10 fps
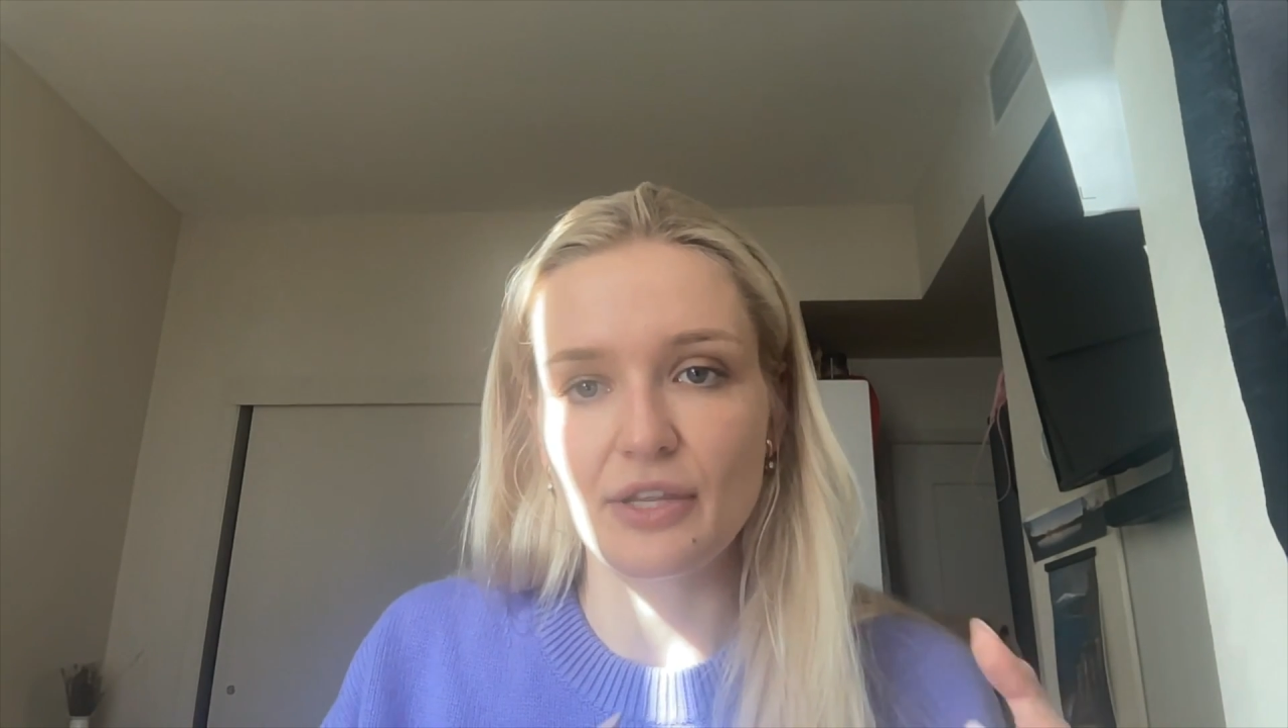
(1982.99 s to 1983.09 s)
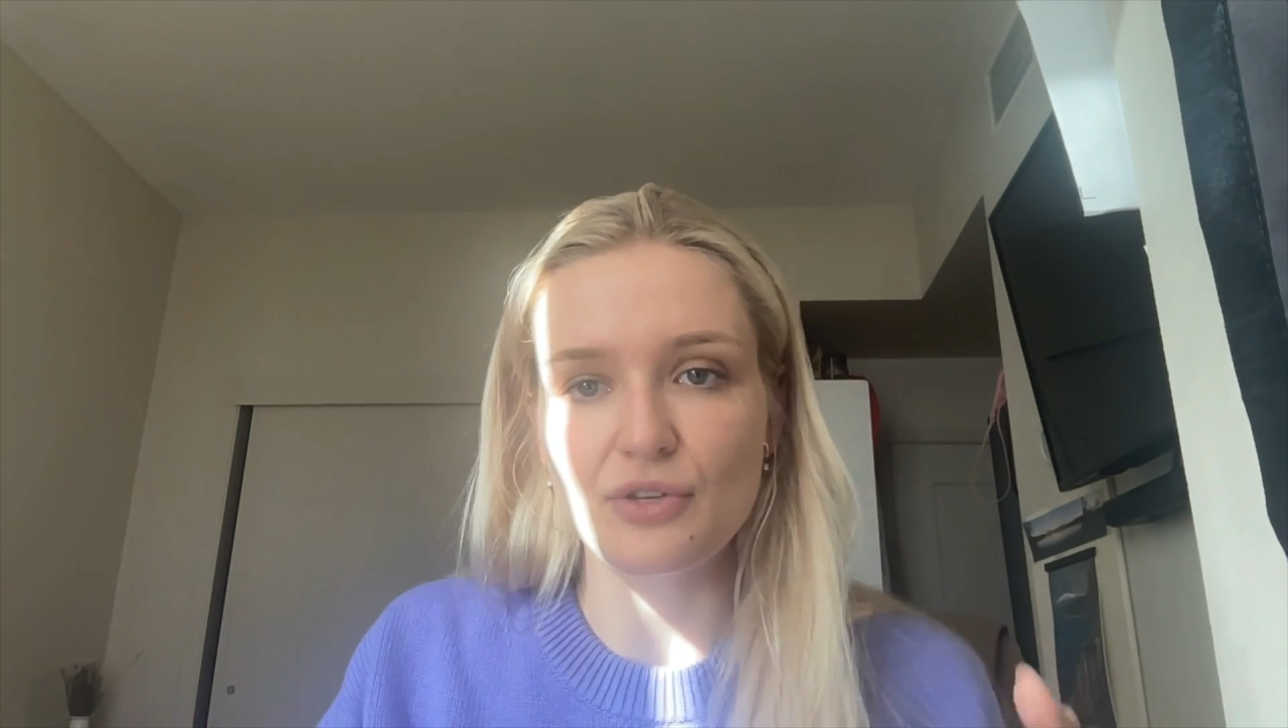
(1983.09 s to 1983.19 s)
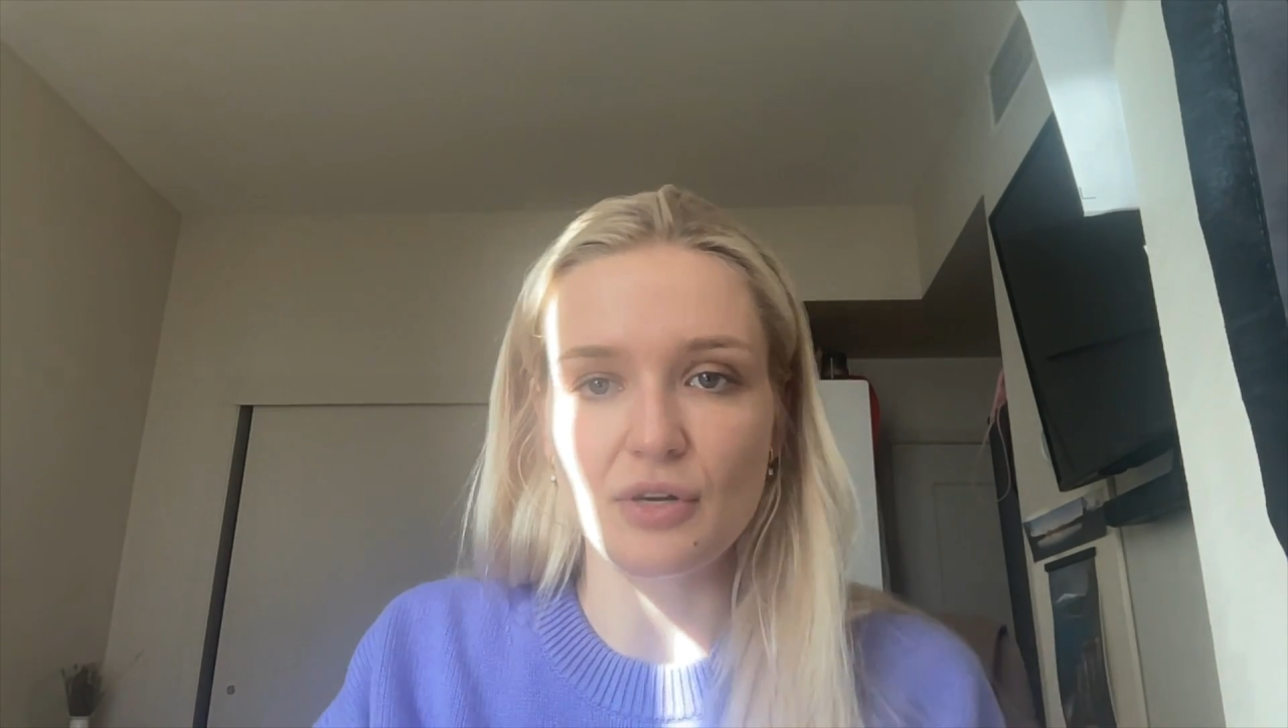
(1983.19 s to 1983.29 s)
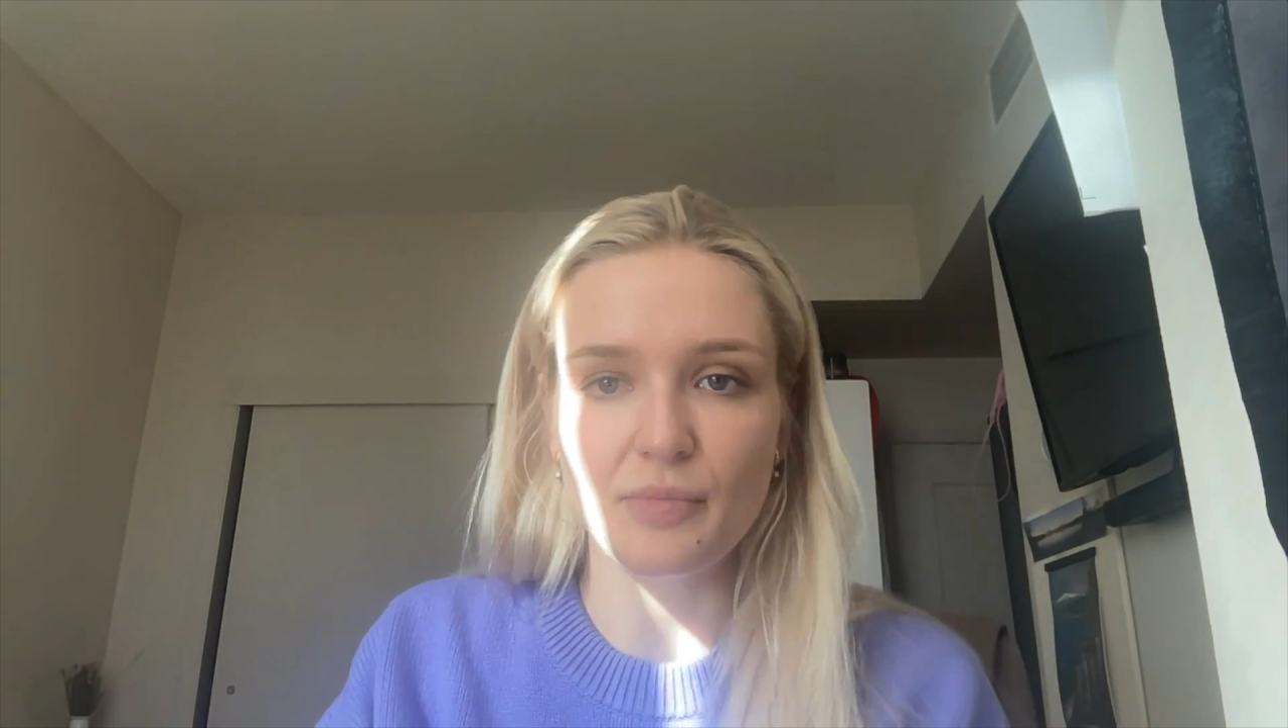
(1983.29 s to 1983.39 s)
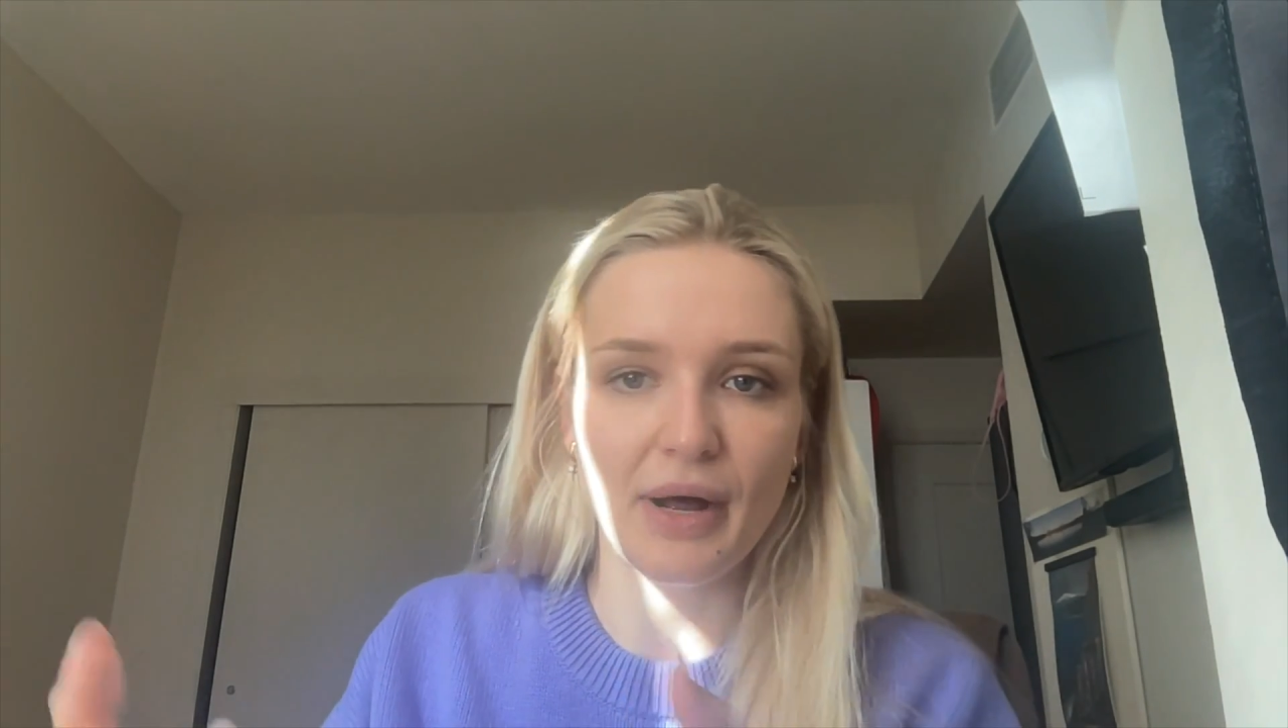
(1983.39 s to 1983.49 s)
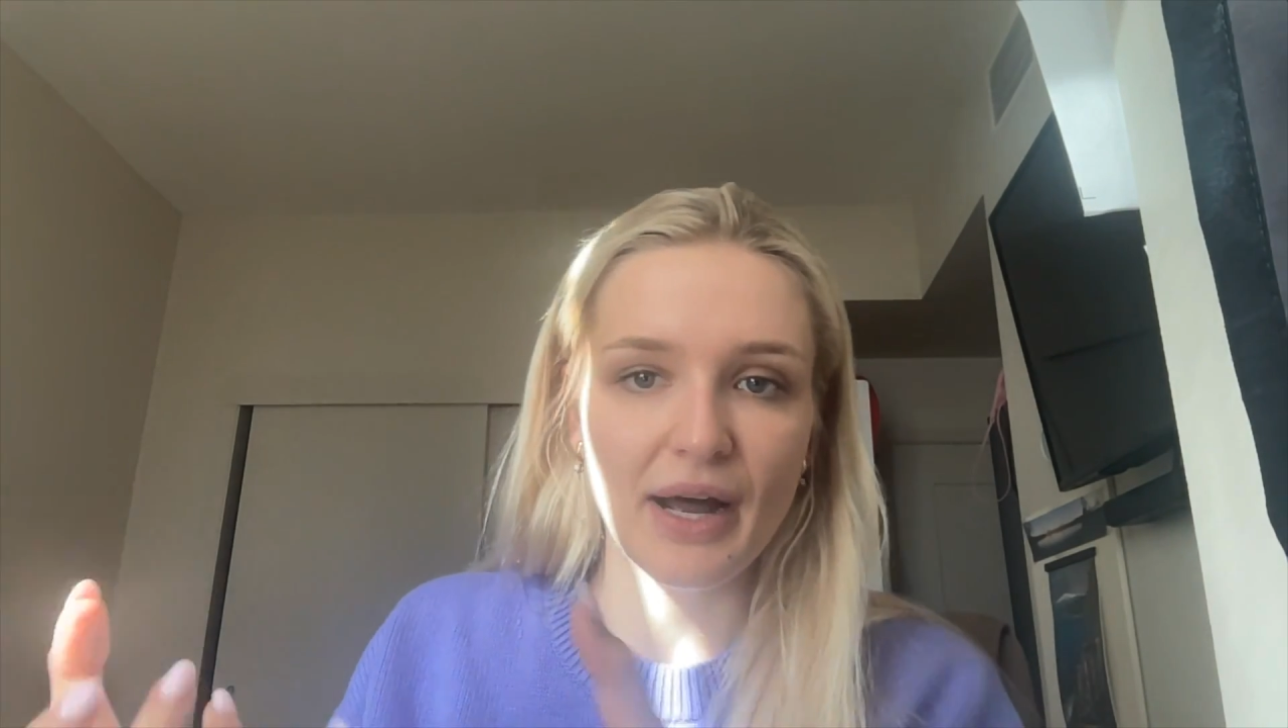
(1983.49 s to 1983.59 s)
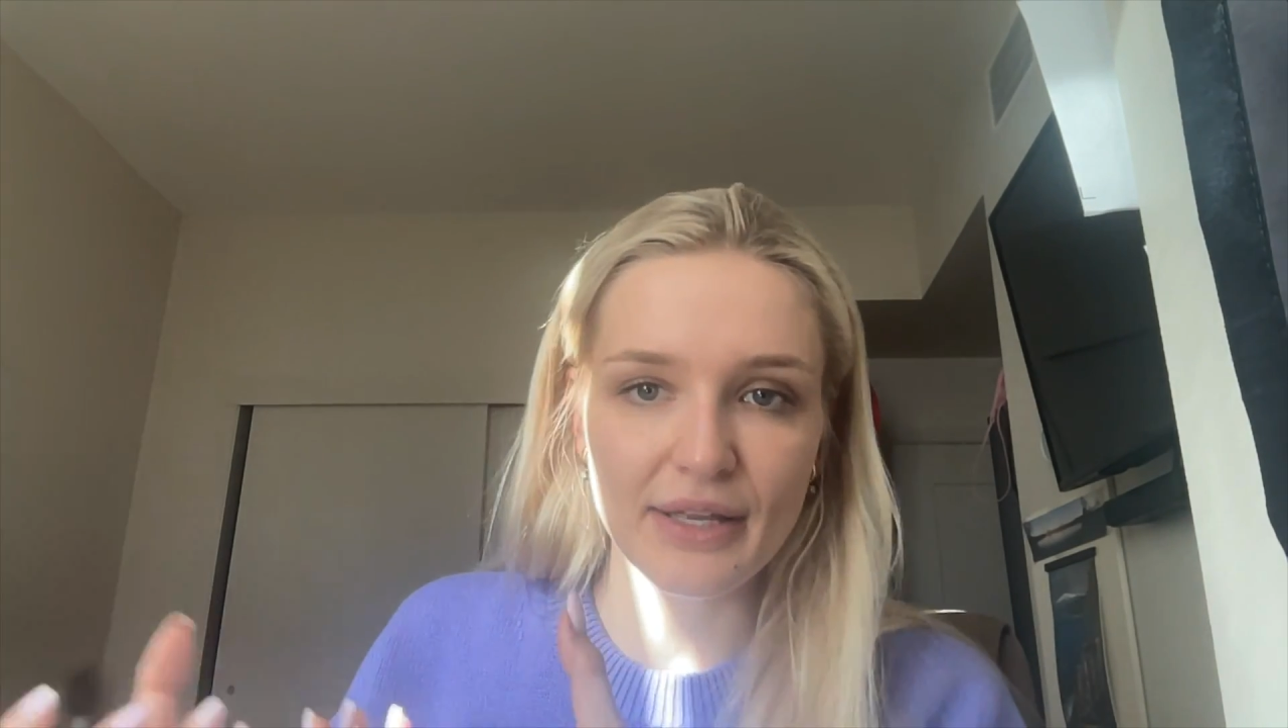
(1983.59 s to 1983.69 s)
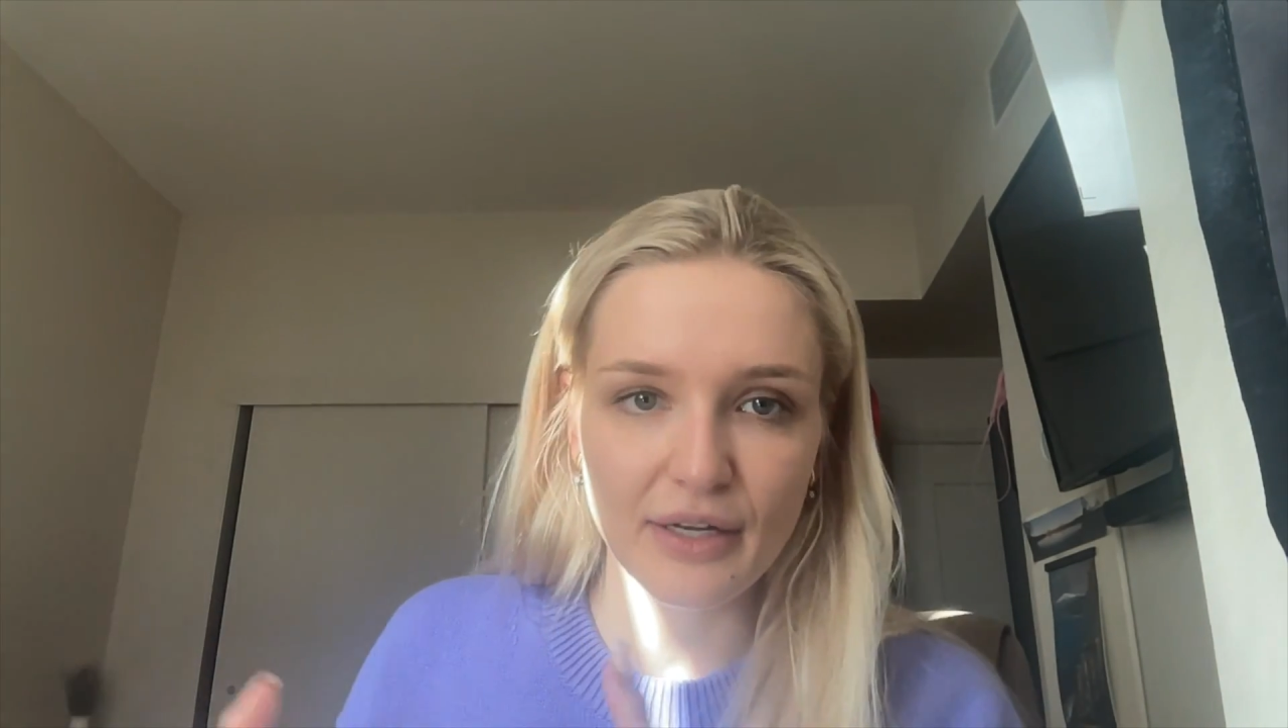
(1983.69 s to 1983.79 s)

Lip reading: you combine